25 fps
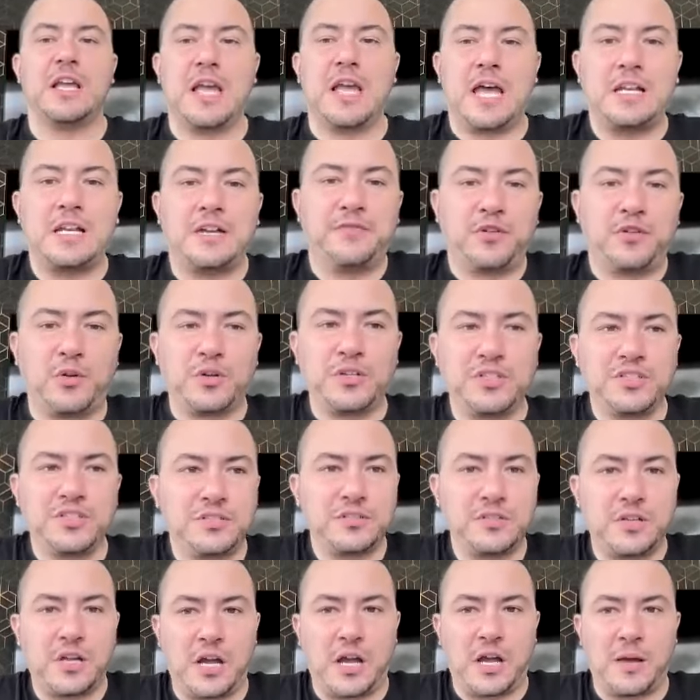And of
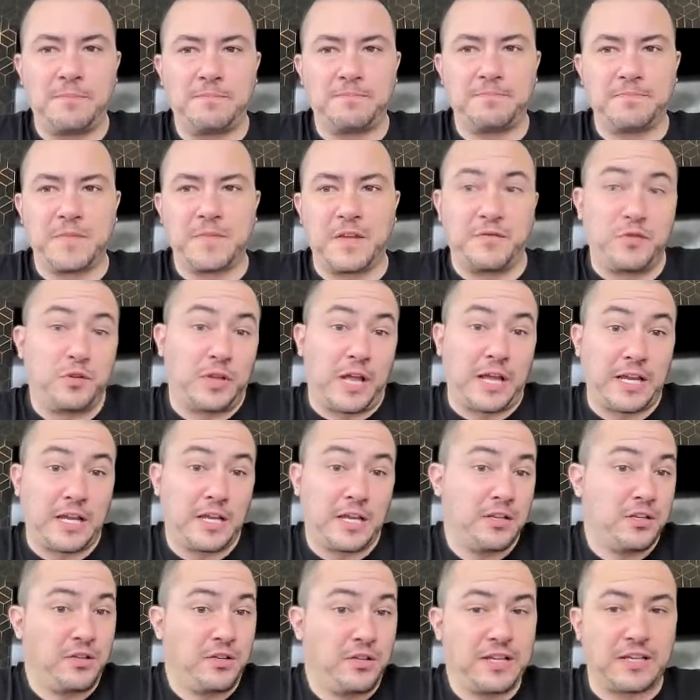course, if you like
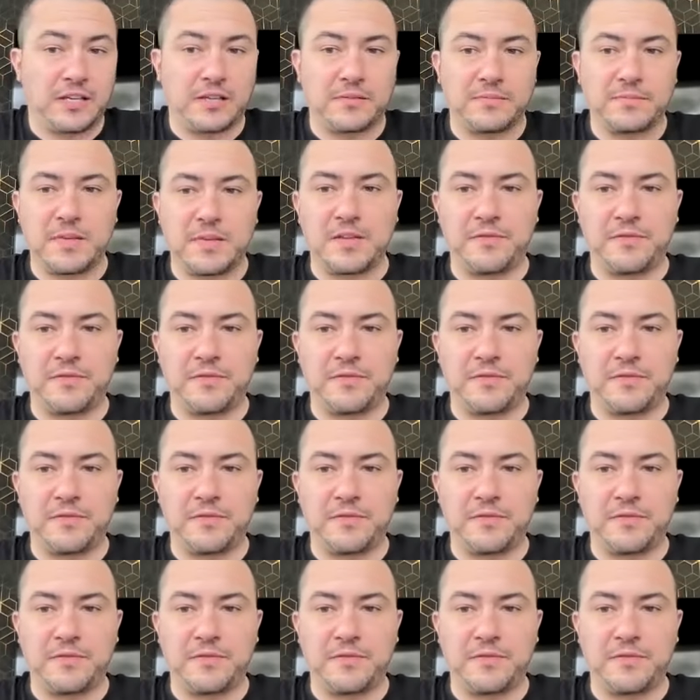it, you like it.